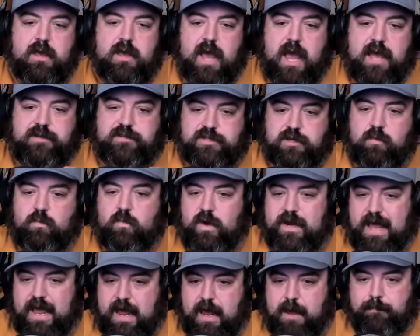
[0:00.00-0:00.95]
And so
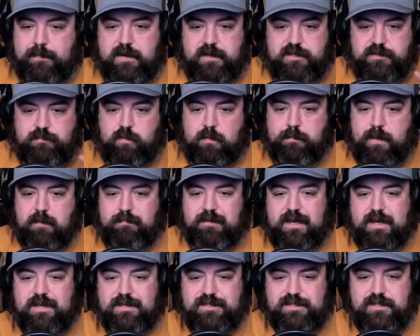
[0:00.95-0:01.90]
what happened is
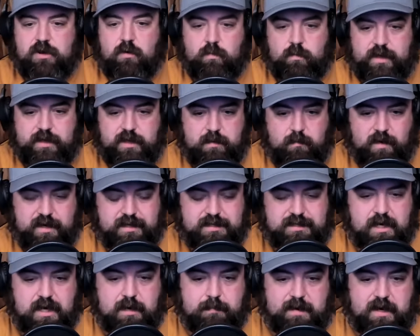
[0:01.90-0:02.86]
Republicans don't really want to
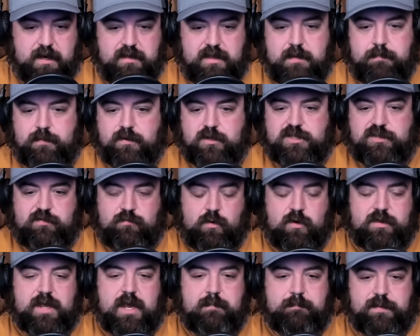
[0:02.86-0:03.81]
talk about it. They pushed
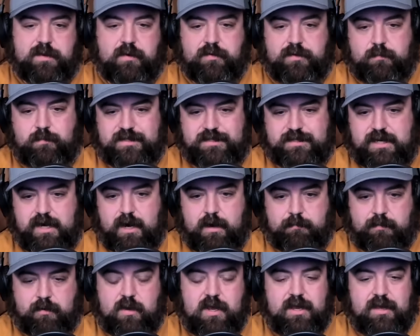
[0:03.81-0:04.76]
forth a bill that was
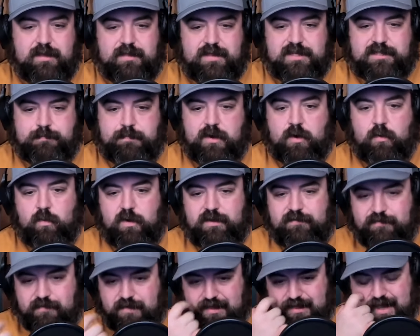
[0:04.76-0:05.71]
terrible. This bill would
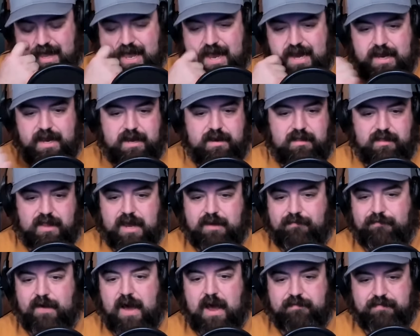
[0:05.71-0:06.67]
have let in like
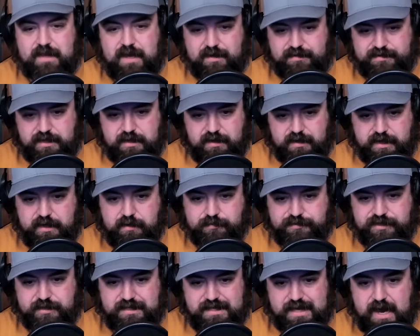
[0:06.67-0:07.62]
5,000
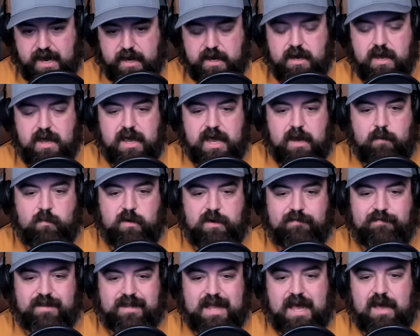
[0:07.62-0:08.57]
illegals a day. It would have
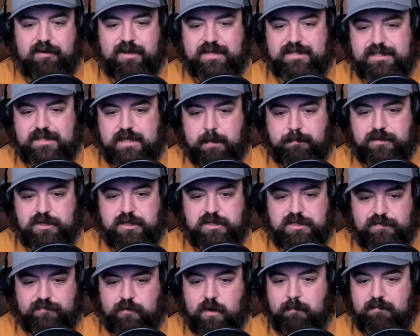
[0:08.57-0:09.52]
allowed
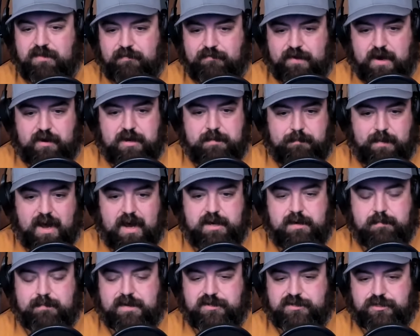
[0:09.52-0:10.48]
exceptions from the very Biden
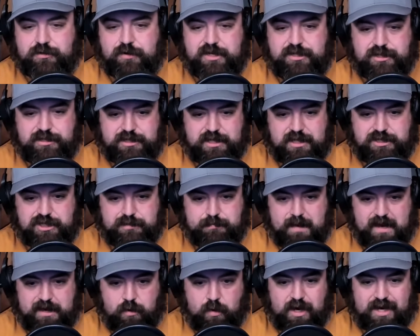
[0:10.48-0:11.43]
administration, such as
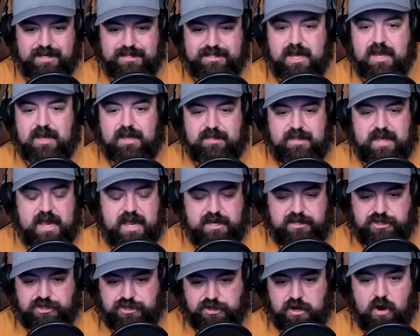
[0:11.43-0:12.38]
Mayorkas, that
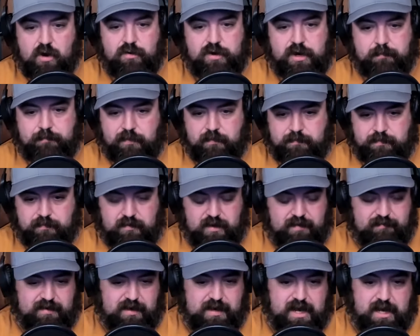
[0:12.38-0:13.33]
had showed a
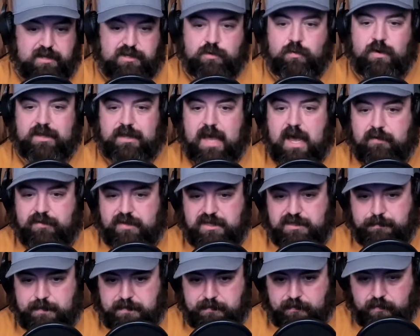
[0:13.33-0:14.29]
proclivity to allow these
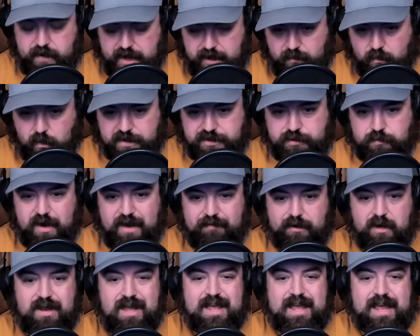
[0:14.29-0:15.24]
people in
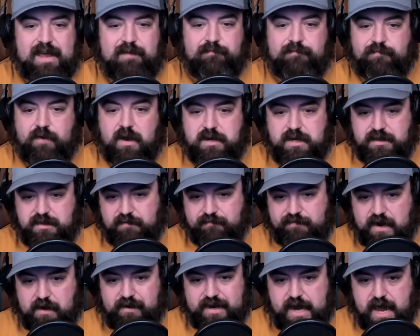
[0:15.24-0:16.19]
whatsoever. It funded the
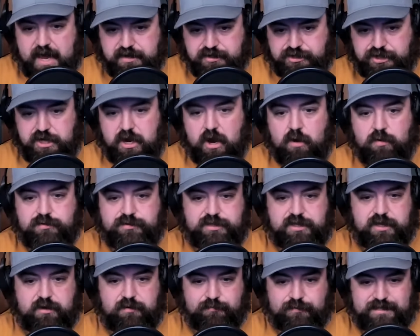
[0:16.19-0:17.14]
very NGOs
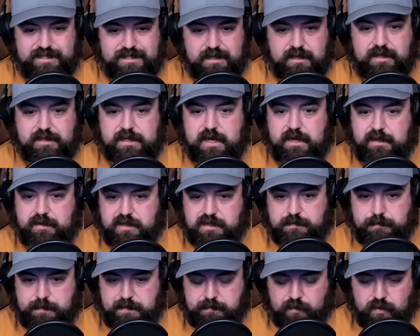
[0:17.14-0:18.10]
that are facilitating these
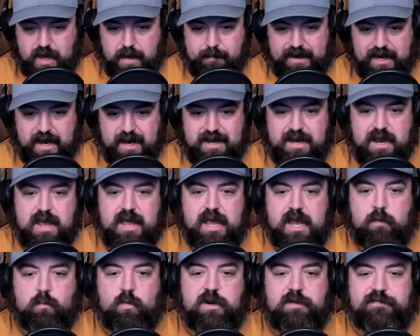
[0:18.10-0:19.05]
people coming in.
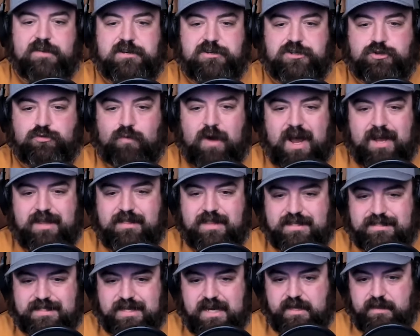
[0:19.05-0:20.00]
It would have enshrined
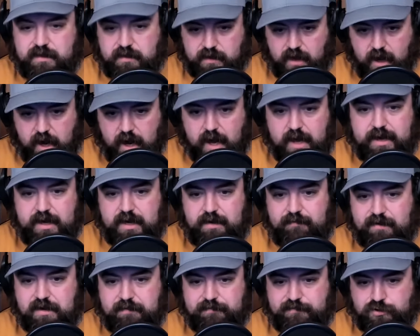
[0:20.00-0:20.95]
this in law,
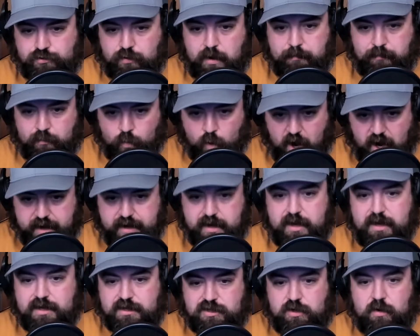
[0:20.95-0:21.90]
even if Trump won.
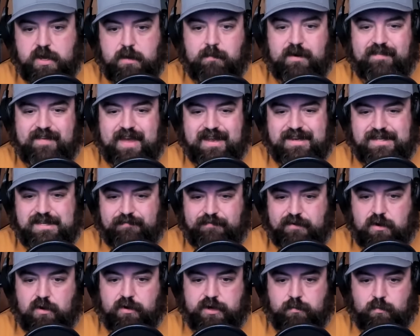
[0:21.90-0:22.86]
So he would have had
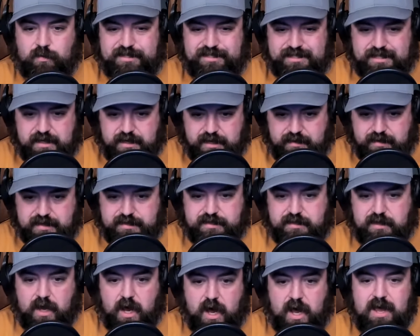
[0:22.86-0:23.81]
difficulty rescinding this
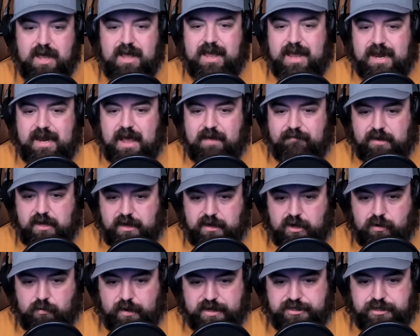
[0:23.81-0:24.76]
law and having a
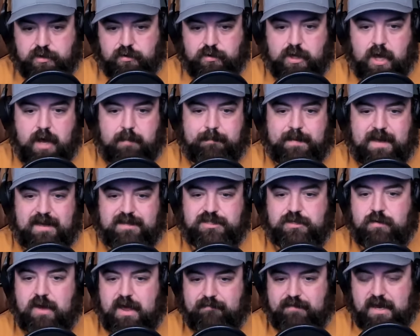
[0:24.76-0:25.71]
congressional law passed
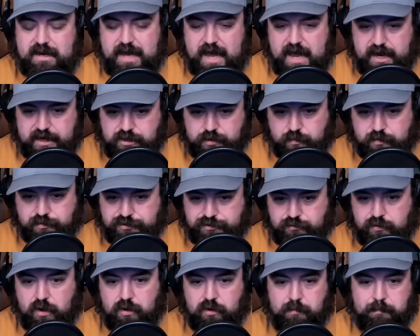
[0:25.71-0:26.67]
to have an actual
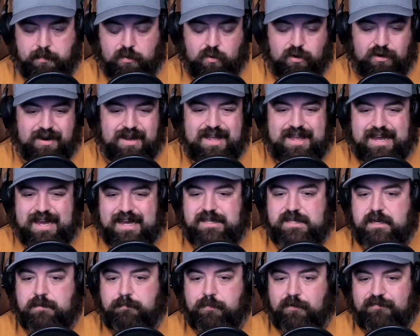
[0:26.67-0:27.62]
stronger border. It
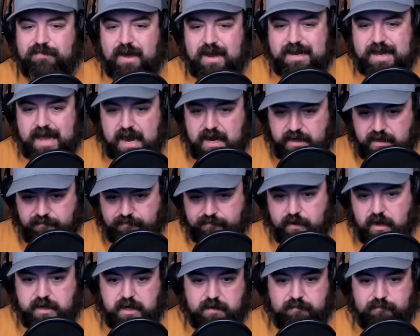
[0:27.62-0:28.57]
didn't provide any
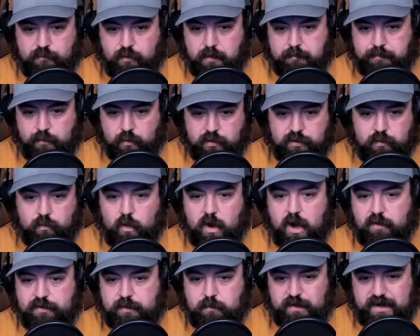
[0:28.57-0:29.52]
funding for a border
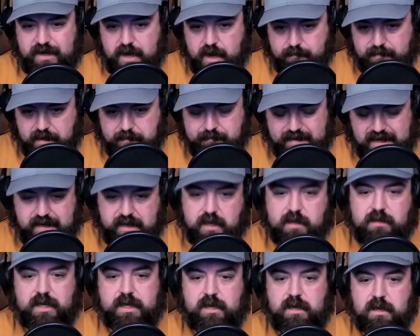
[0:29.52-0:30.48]
wall that would come
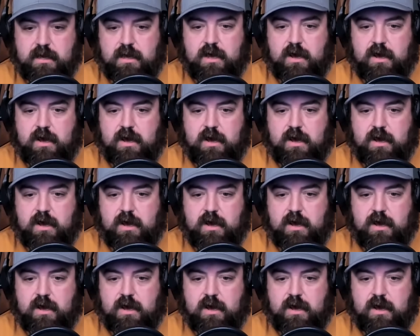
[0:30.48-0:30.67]
immediately.